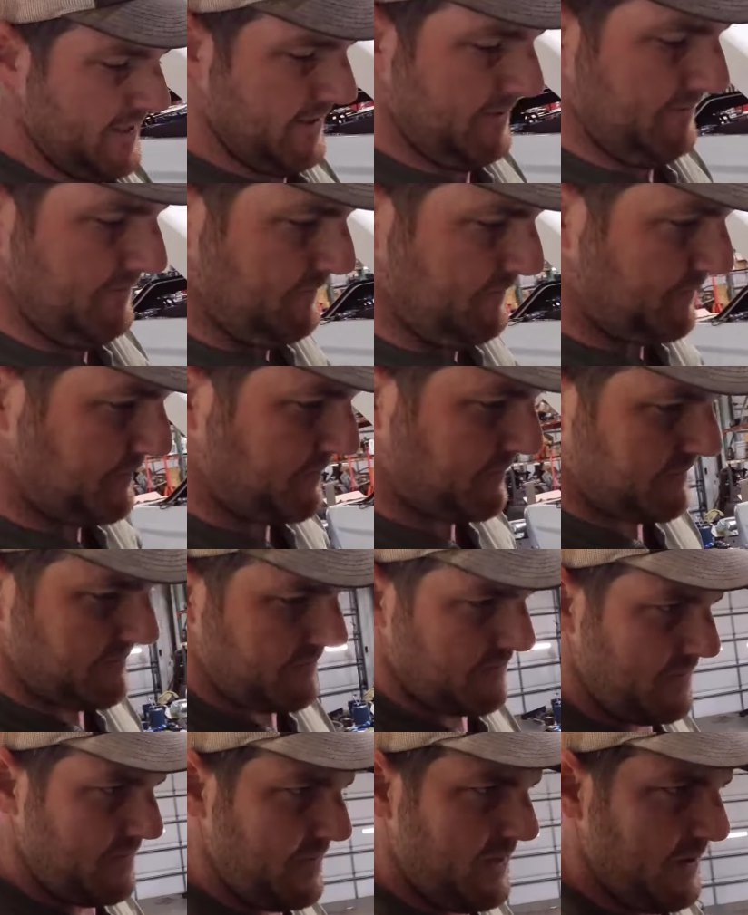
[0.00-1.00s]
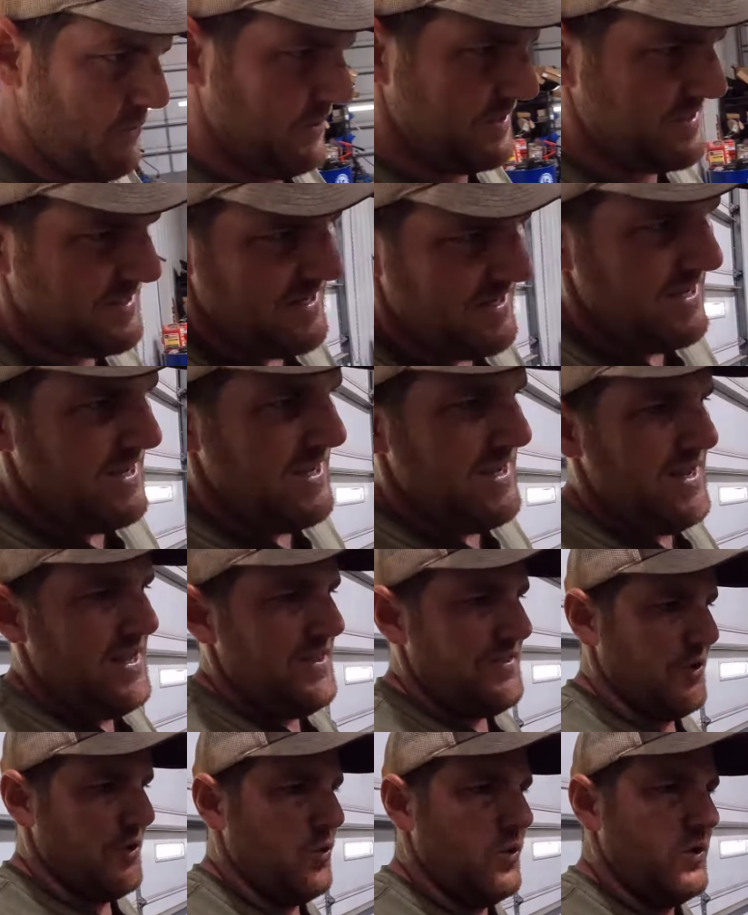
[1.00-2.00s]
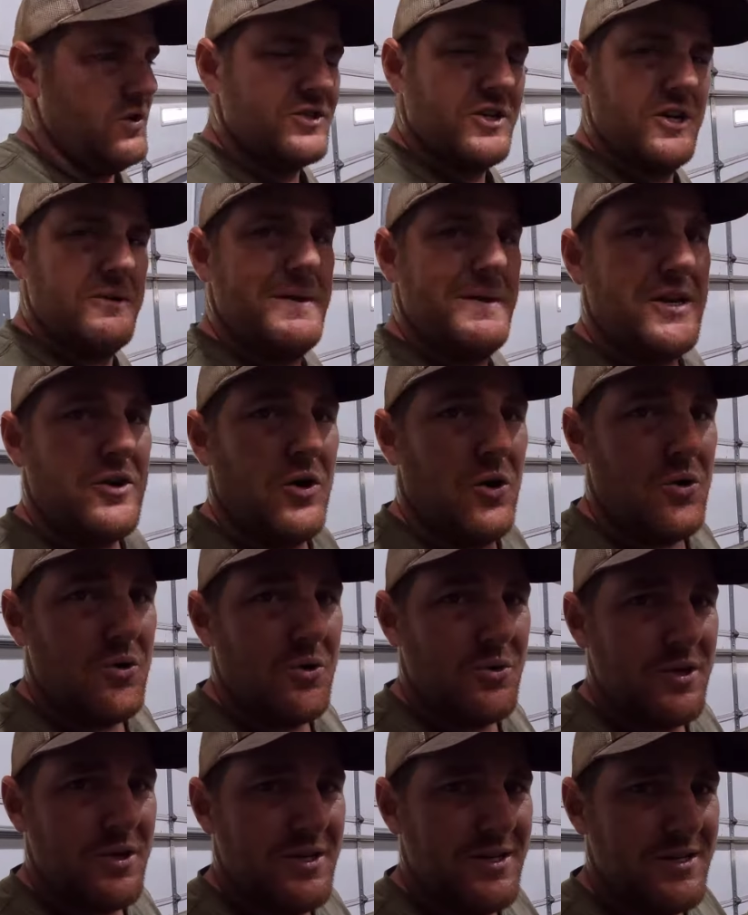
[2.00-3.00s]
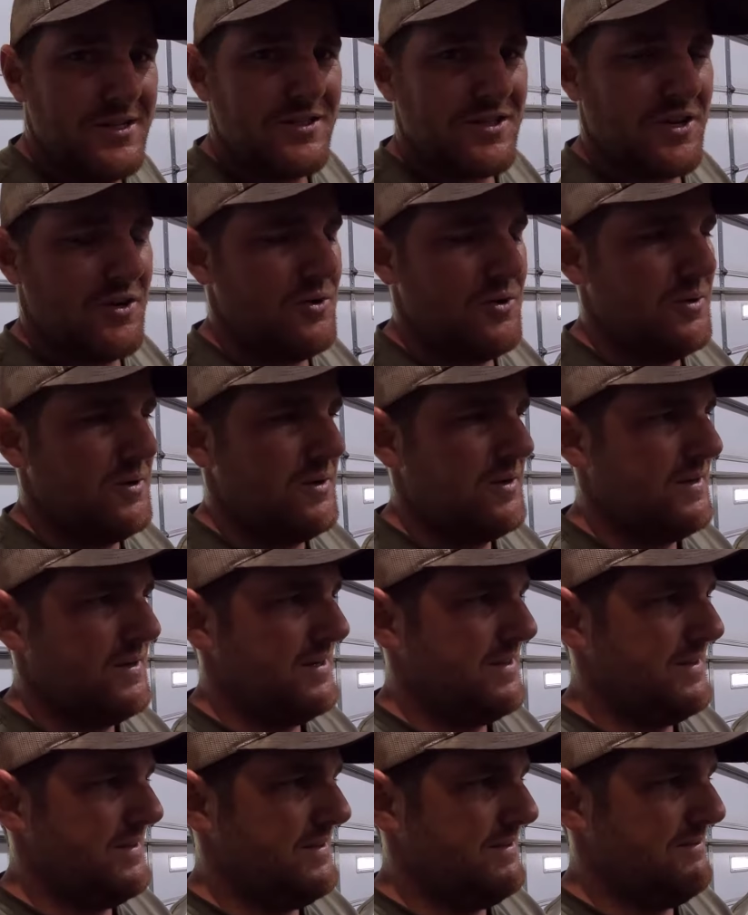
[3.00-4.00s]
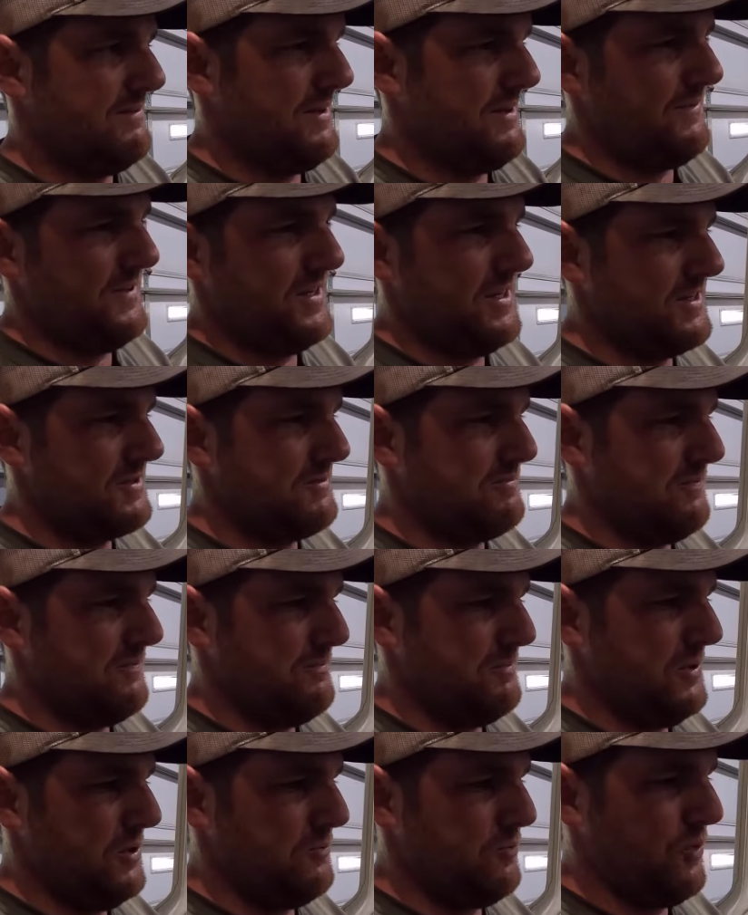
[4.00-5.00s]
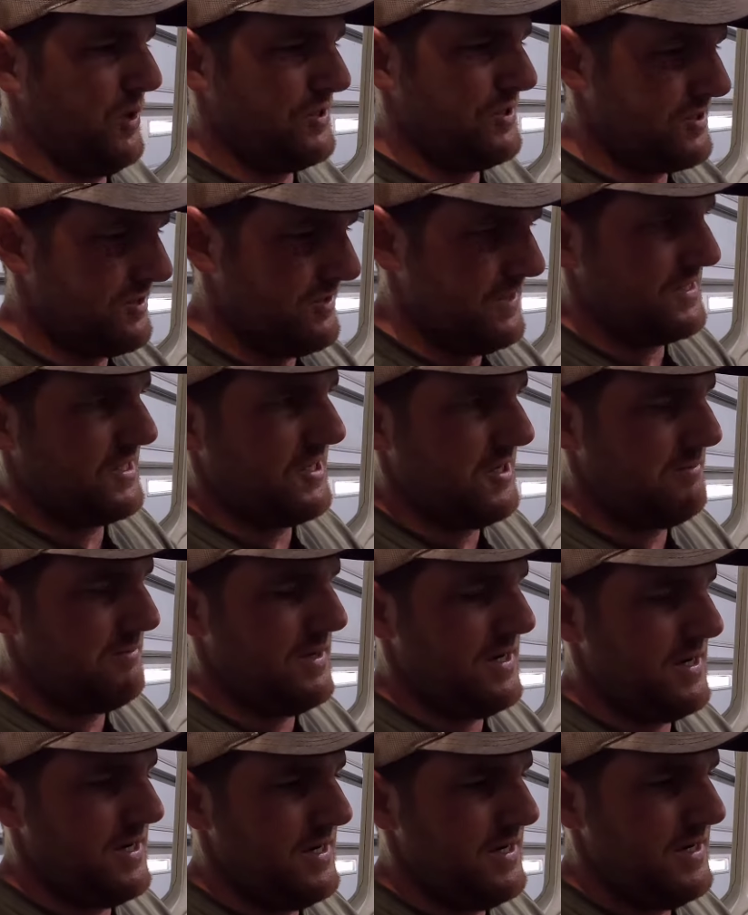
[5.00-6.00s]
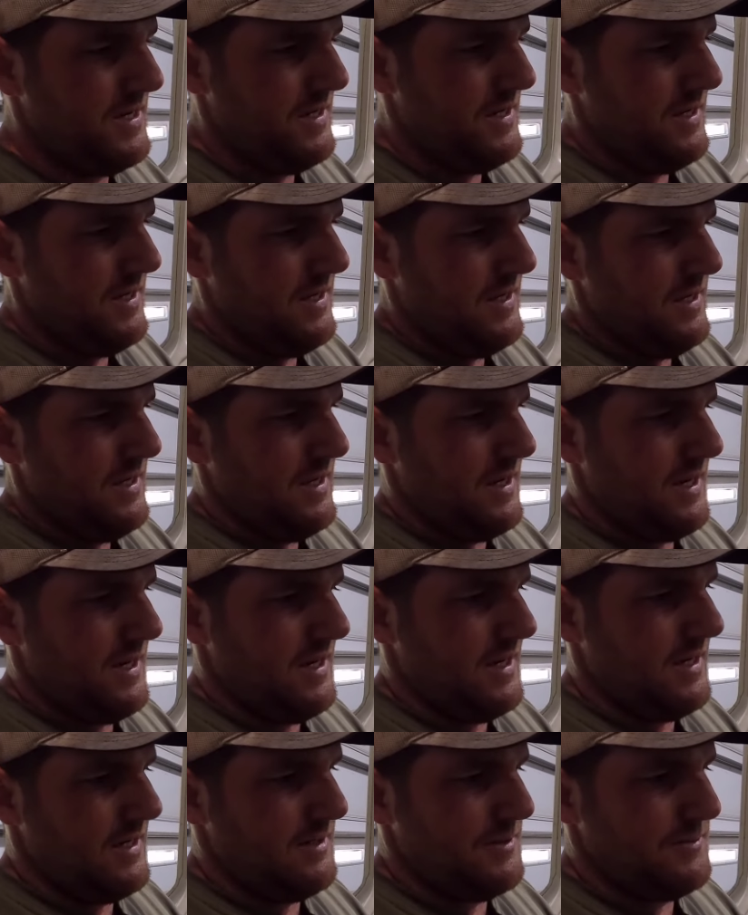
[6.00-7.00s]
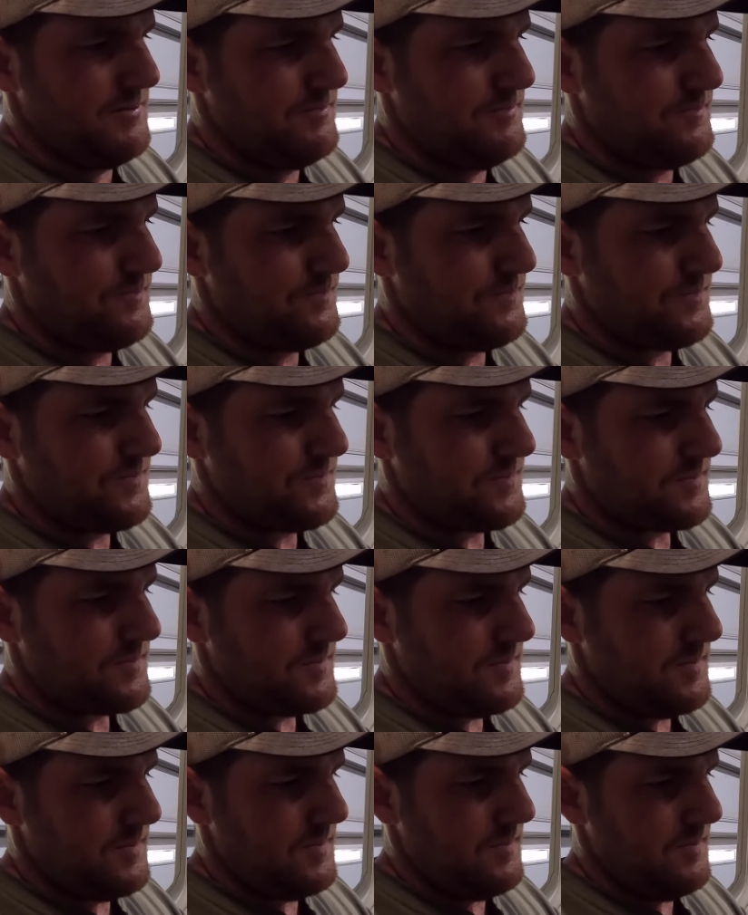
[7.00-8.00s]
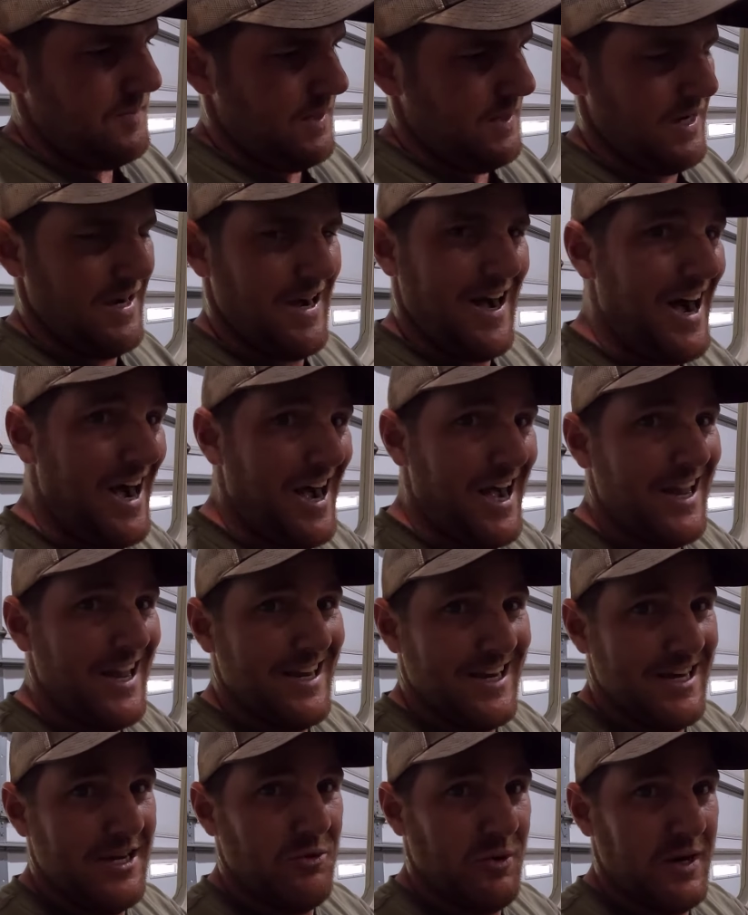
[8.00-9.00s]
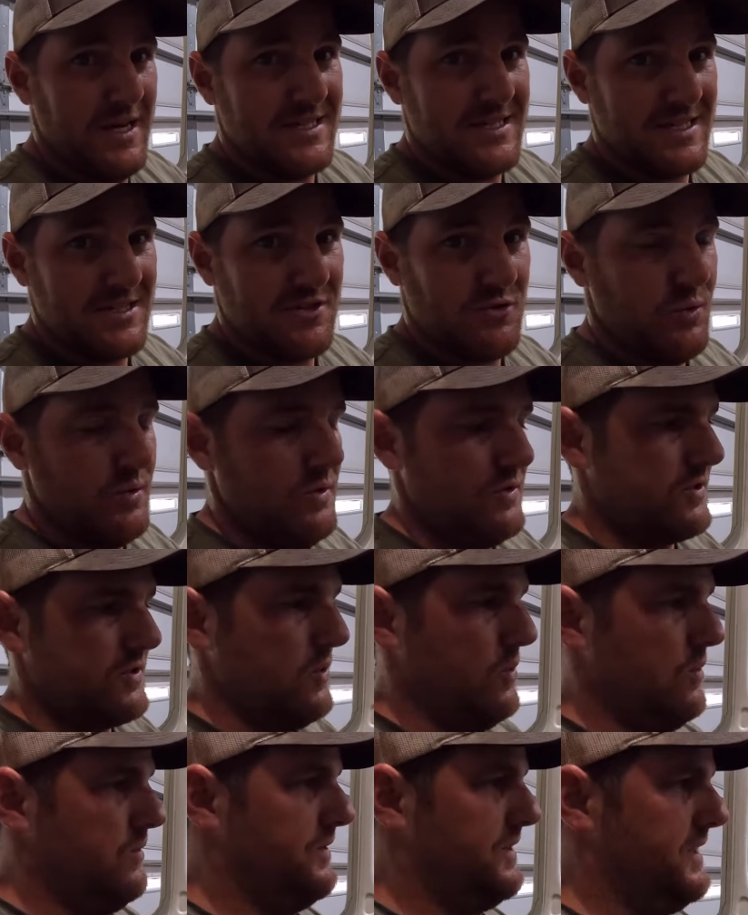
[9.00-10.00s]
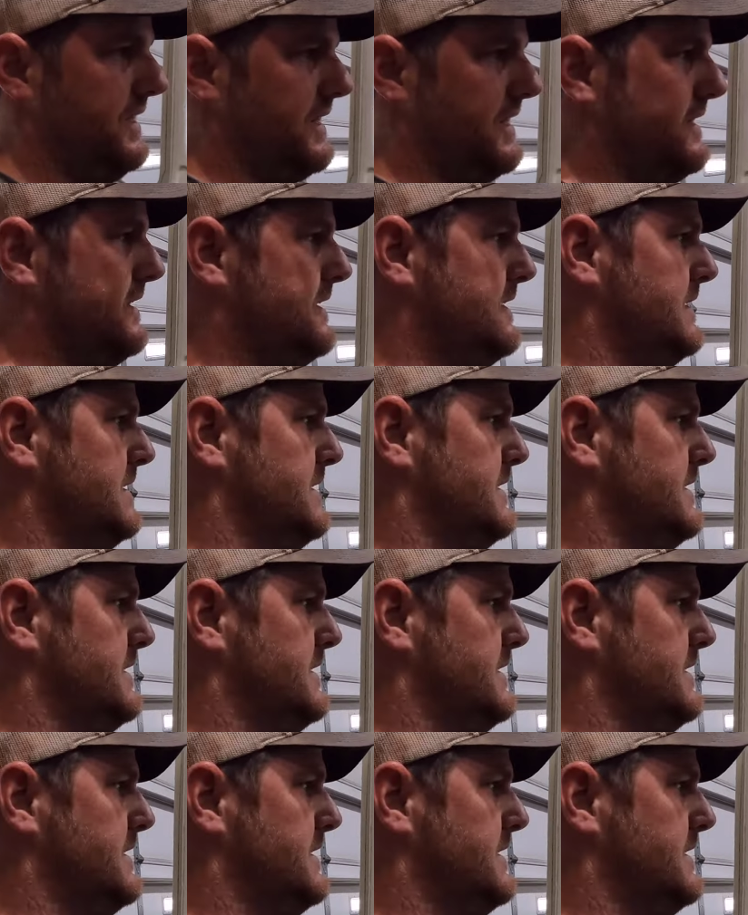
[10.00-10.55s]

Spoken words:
there. Which the oil is going to be cold, so if it does build pressure, it's going to be high anyways, because the oil's cold and thick.